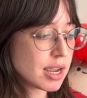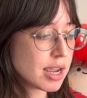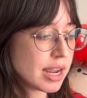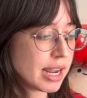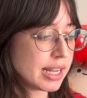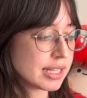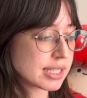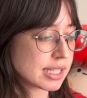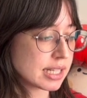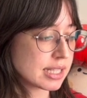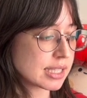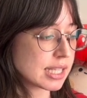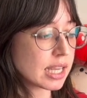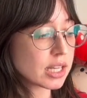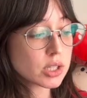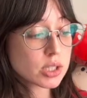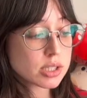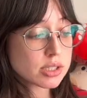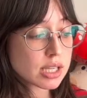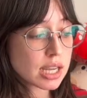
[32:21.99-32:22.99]
it's going to say
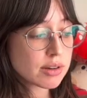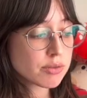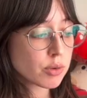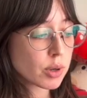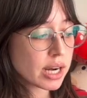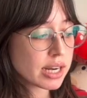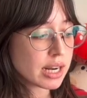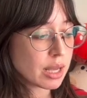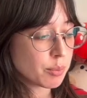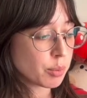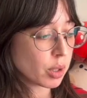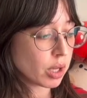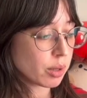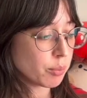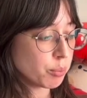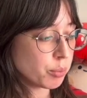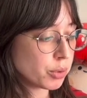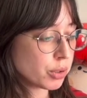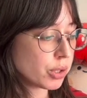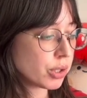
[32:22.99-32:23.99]
good save rate and put it
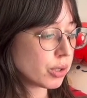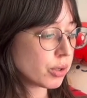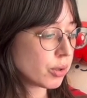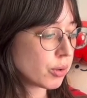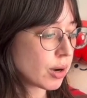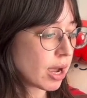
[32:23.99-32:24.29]
in blue.